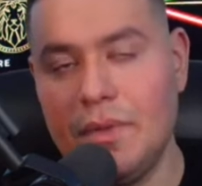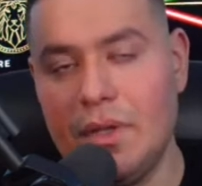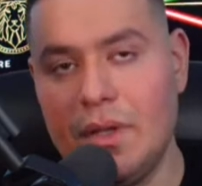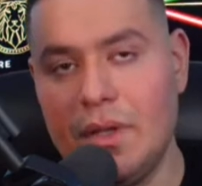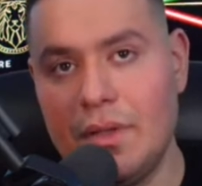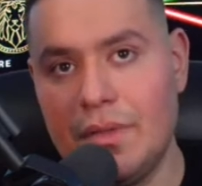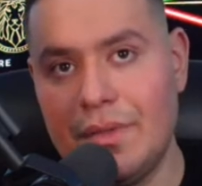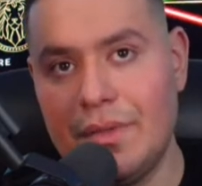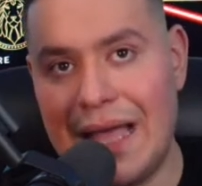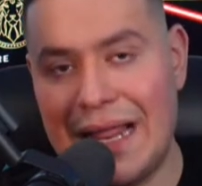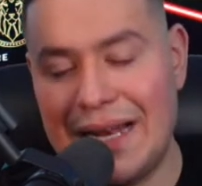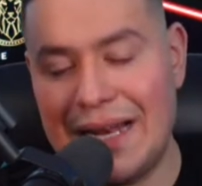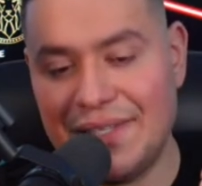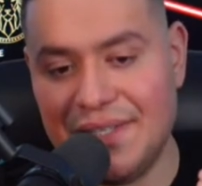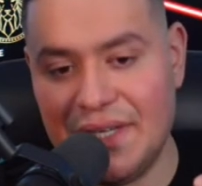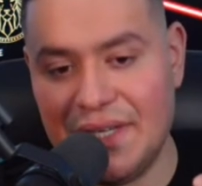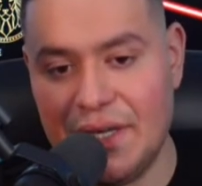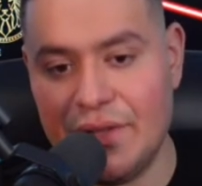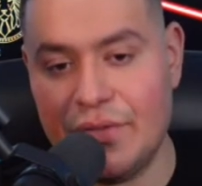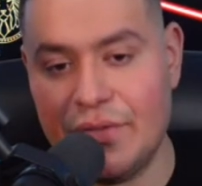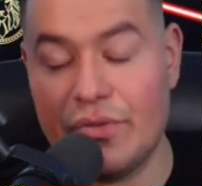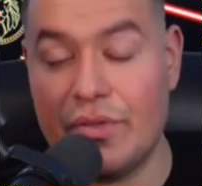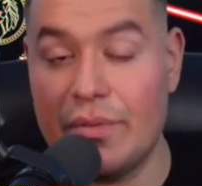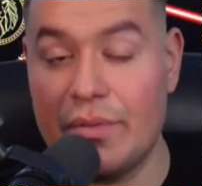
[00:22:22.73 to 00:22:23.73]
that is
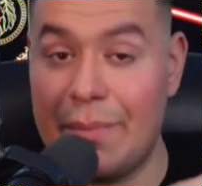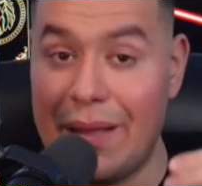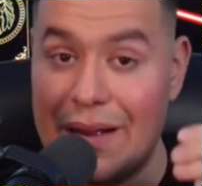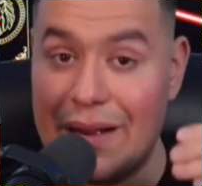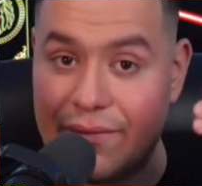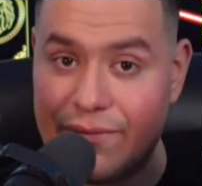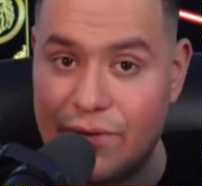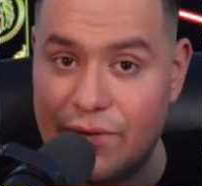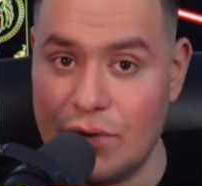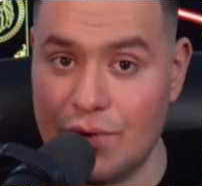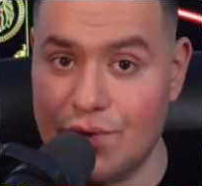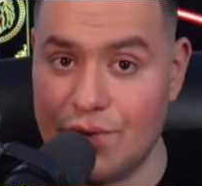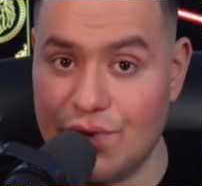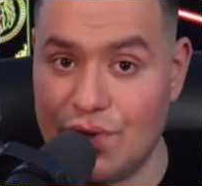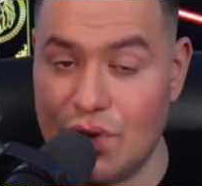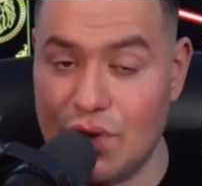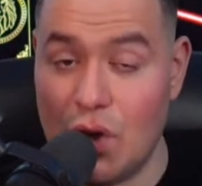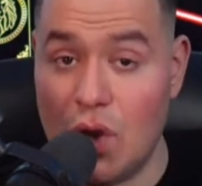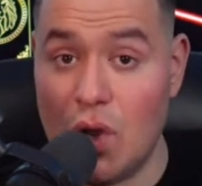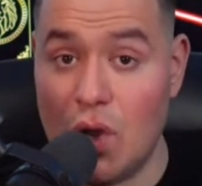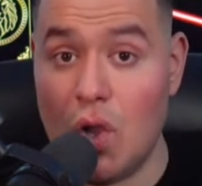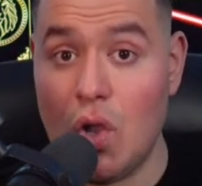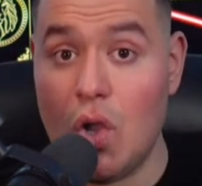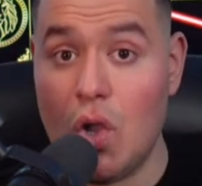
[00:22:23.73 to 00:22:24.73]
either the metaverse
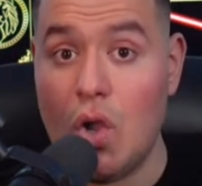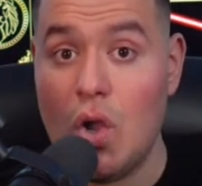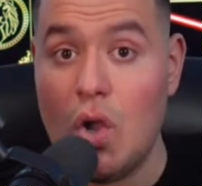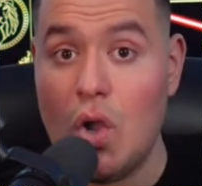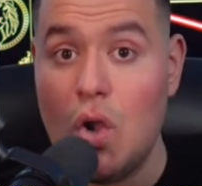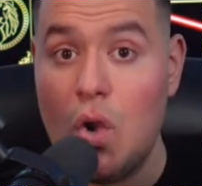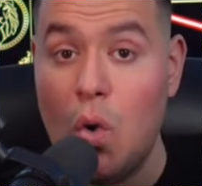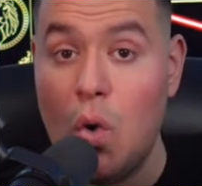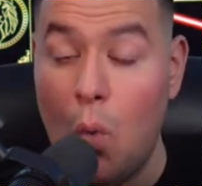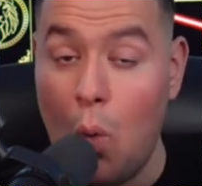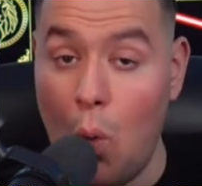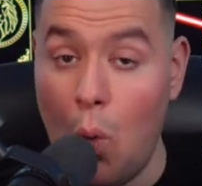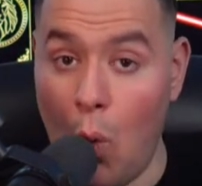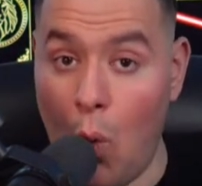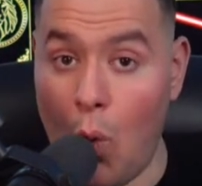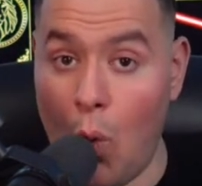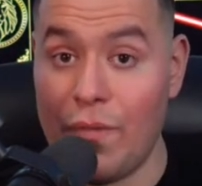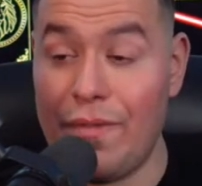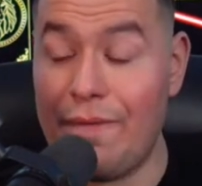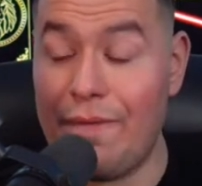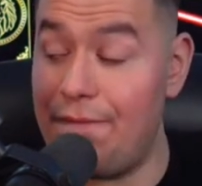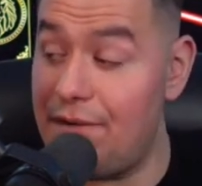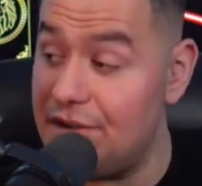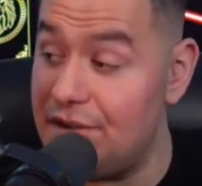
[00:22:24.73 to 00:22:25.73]
or
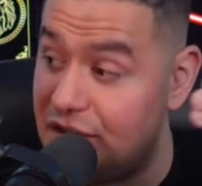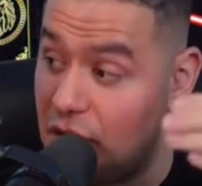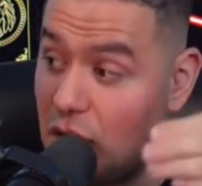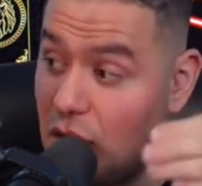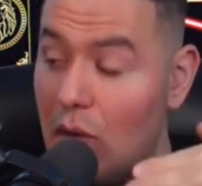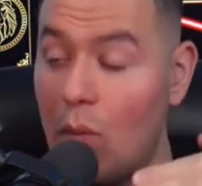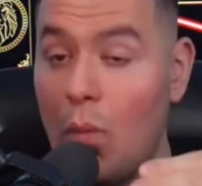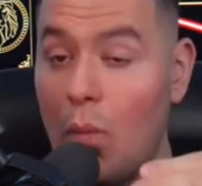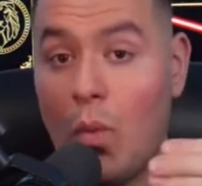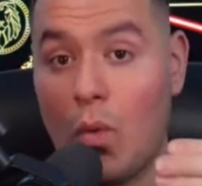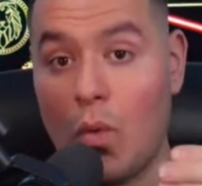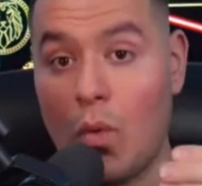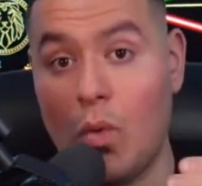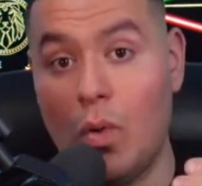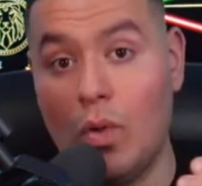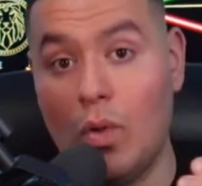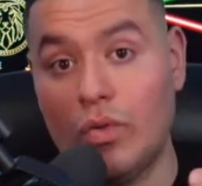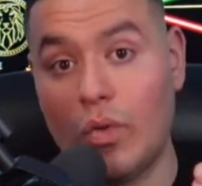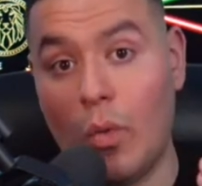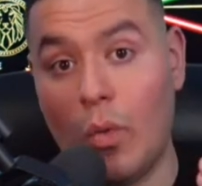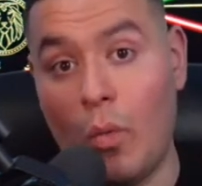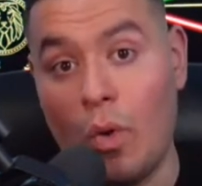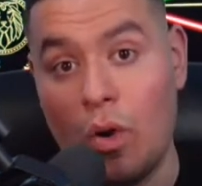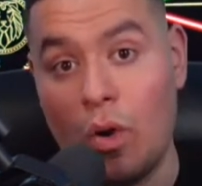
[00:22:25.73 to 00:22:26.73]
the physical
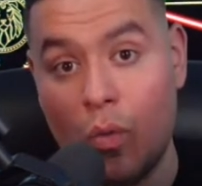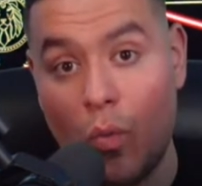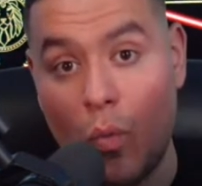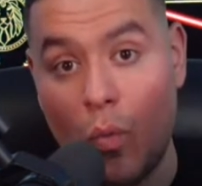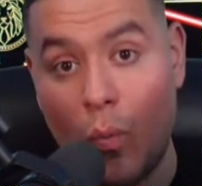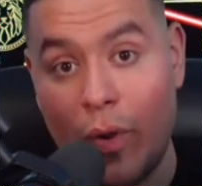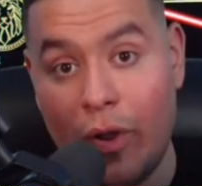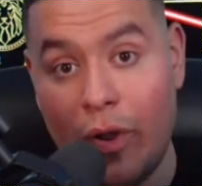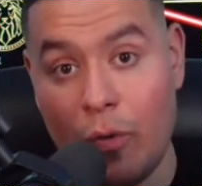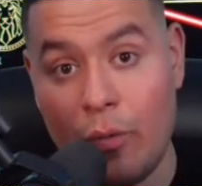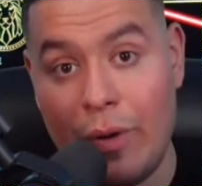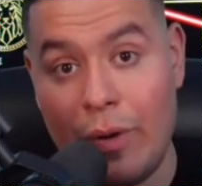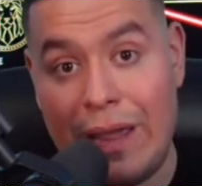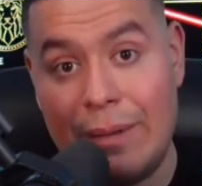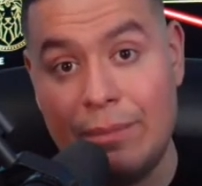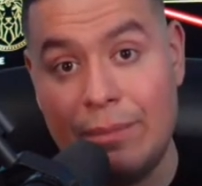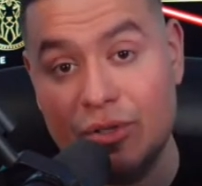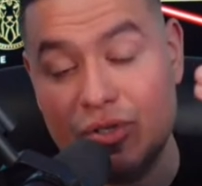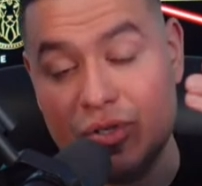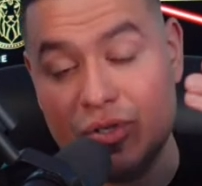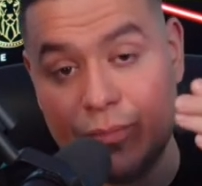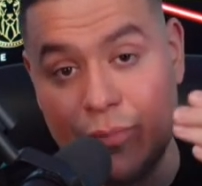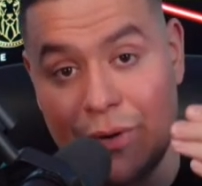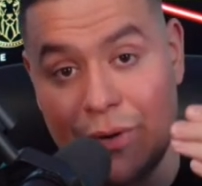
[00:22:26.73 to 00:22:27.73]
world where we are able
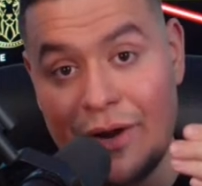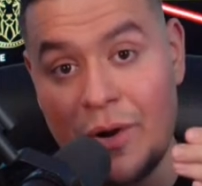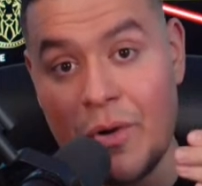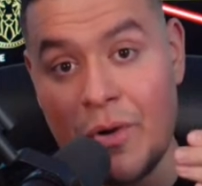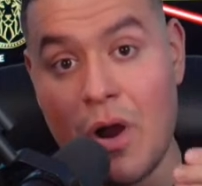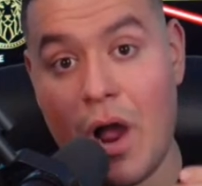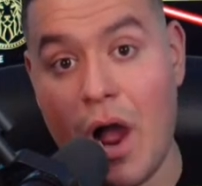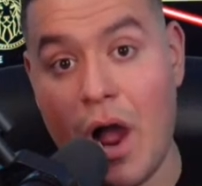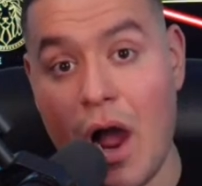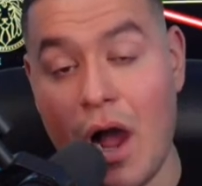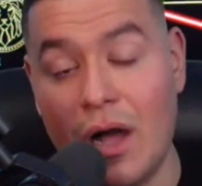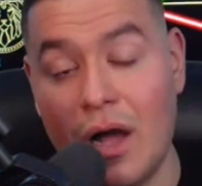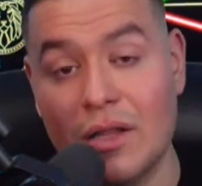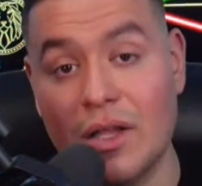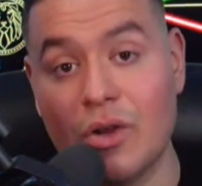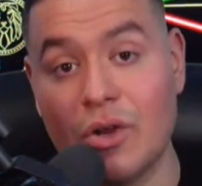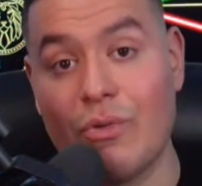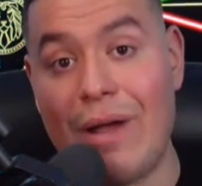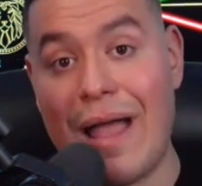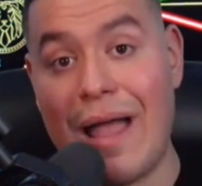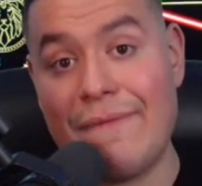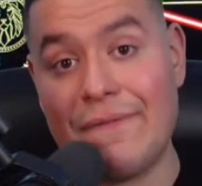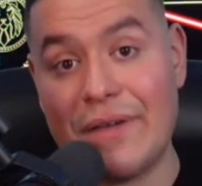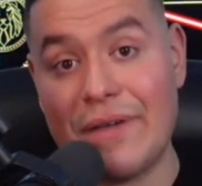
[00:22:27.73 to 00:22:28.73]
to bring our
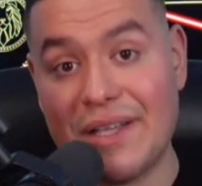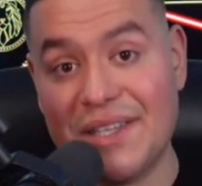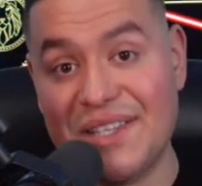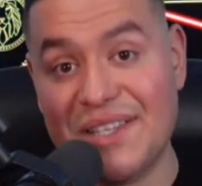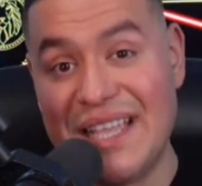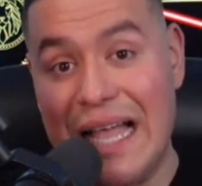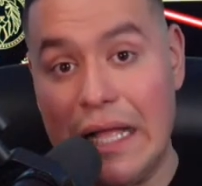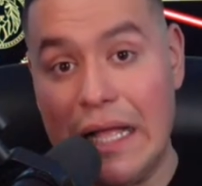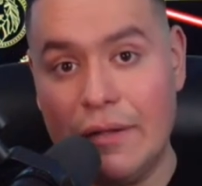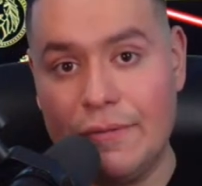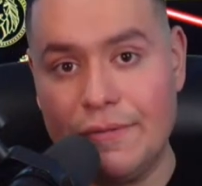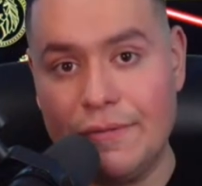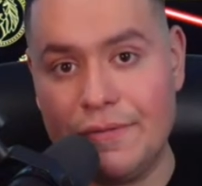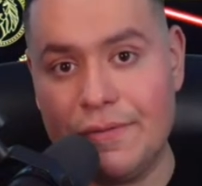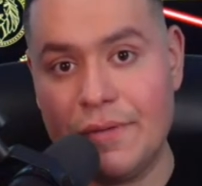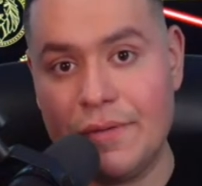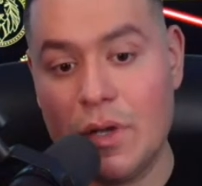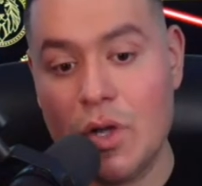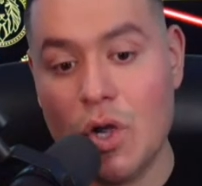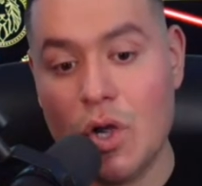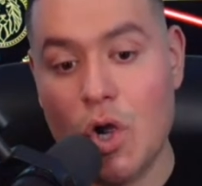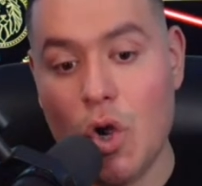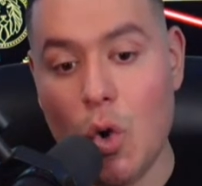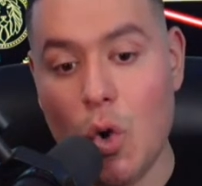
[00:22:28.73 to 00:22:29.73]
holographic self
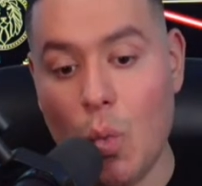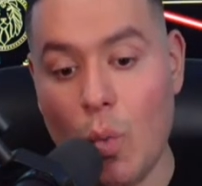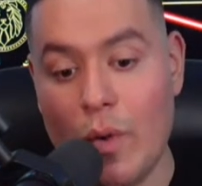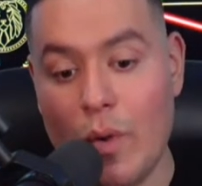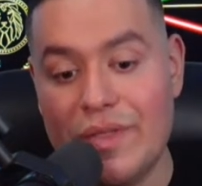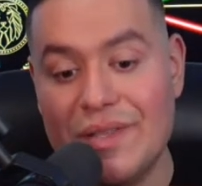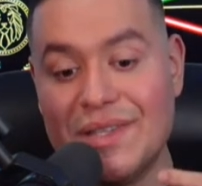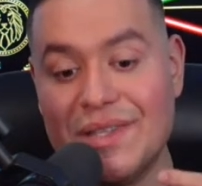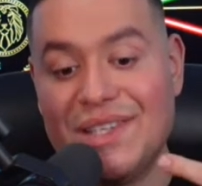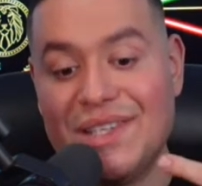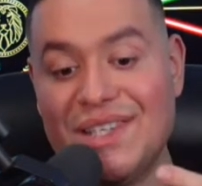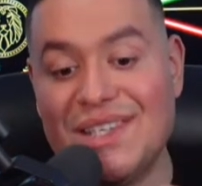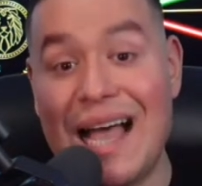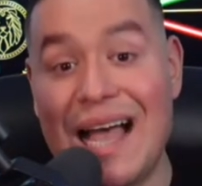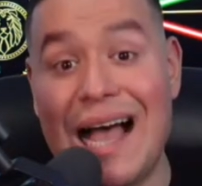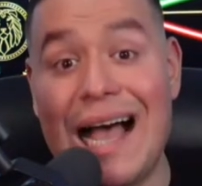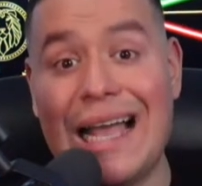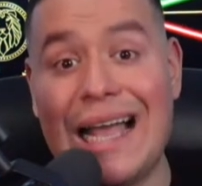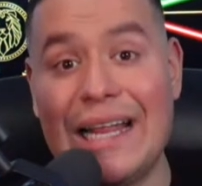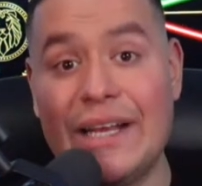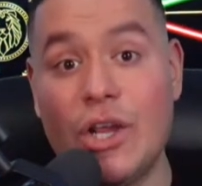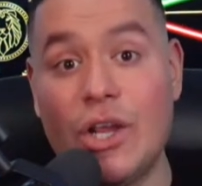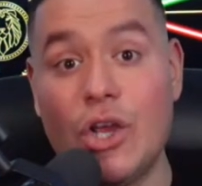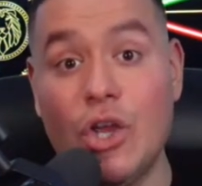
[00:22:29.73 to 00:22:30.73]
with
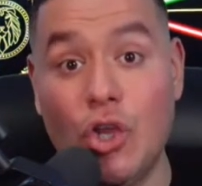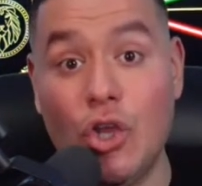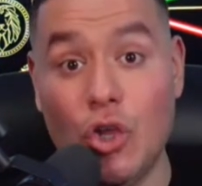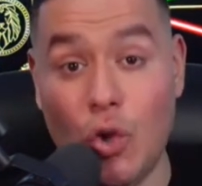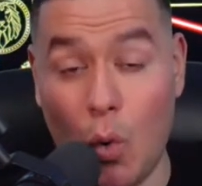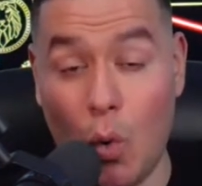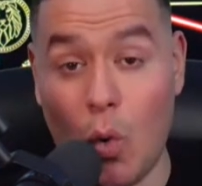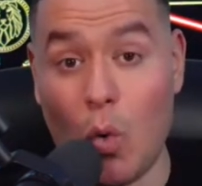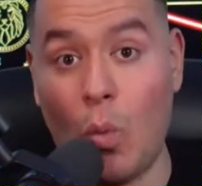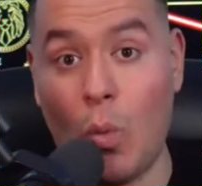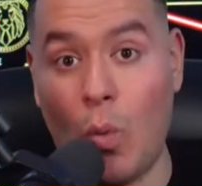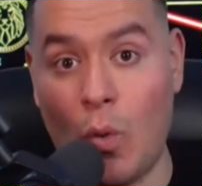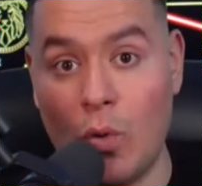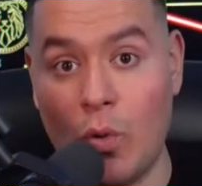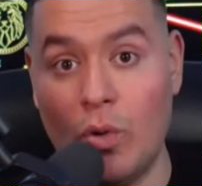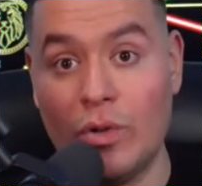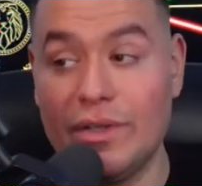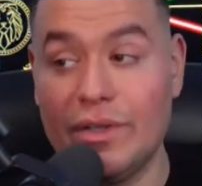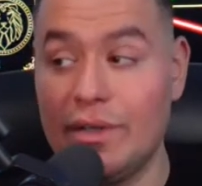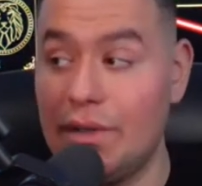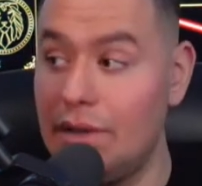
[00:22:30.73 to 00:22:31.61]
inside your world